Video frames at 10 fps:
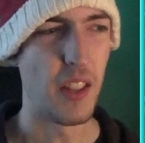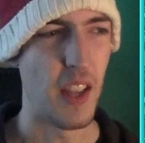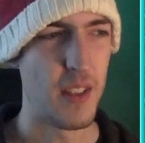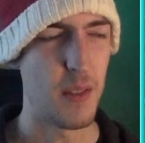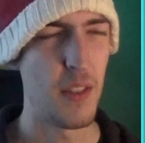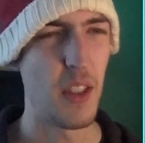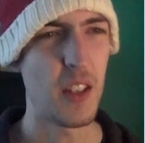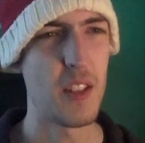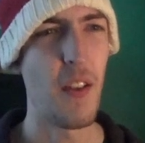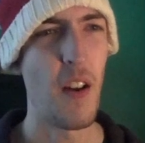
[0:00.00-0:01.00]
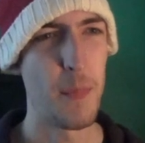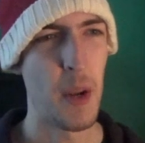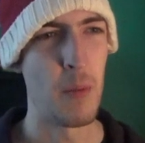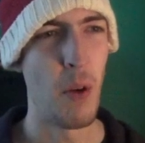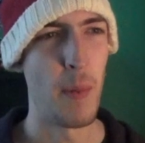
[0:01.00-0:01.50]
is they can survive a
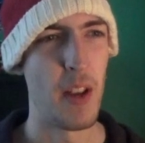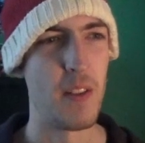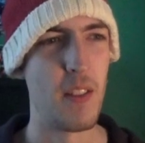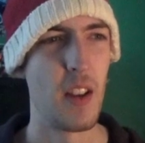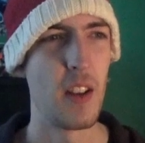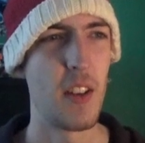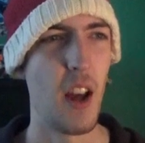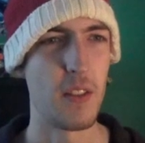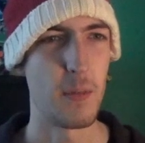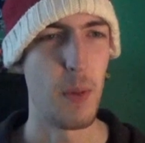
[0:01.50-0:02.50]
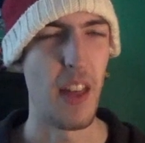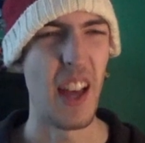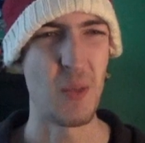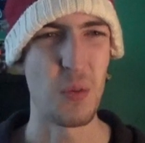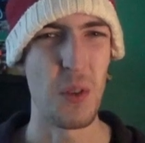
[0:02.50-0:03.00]
beam bomb in turfs, but
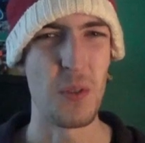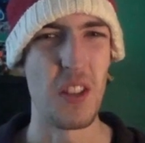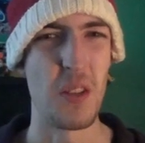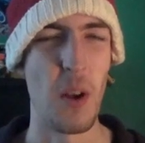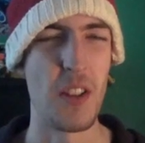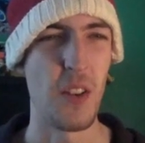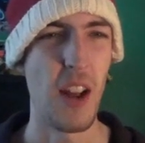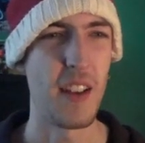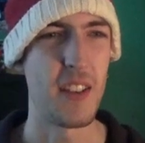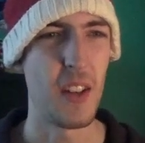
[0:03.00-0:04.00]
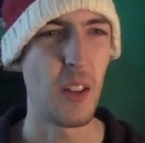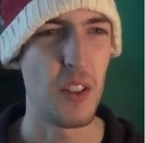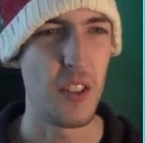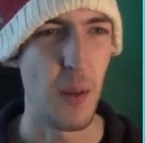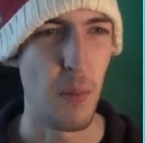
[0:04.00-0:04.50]
that's also situational, and you can
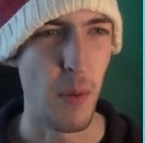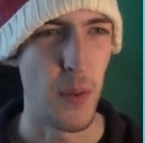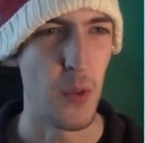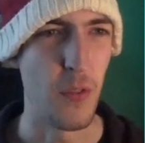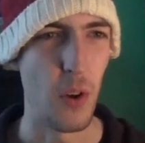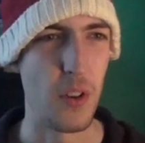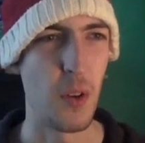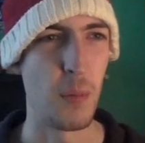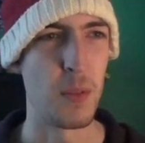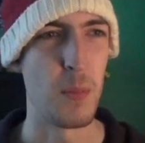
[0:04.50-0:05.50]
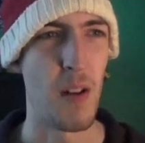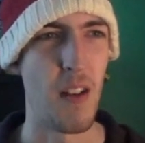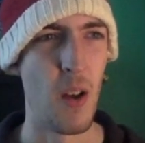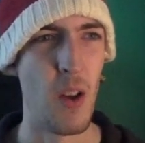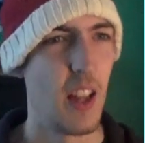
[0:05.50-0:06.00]
jump on them to avoid Chomper's
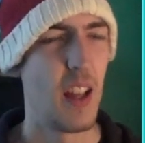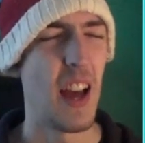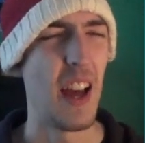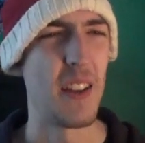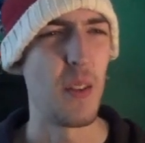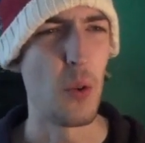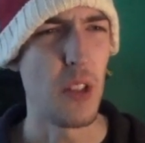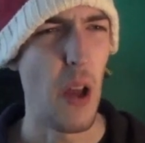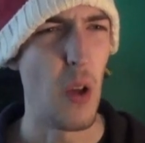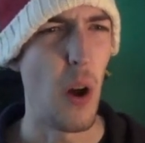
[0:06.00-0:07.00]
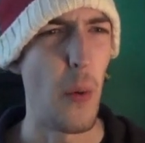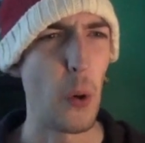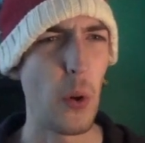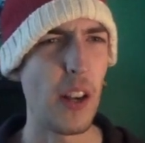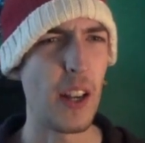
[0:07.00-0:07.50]
burrow. And also, I will
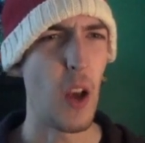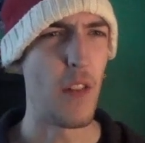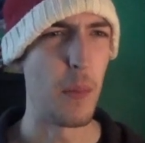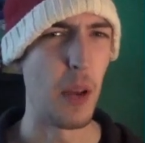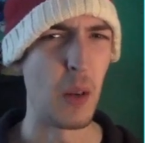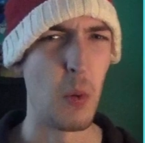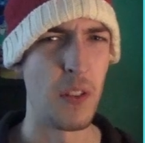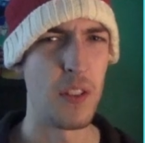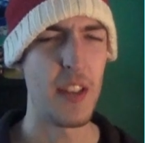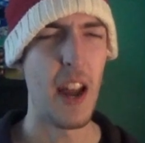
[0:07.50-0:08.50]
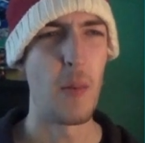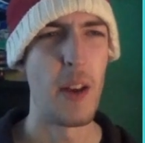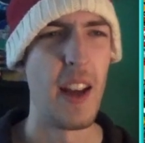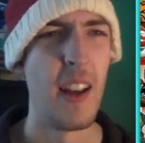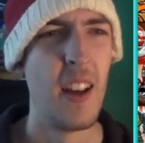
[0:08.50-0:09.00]
quickly go over the bling ones now I'm here.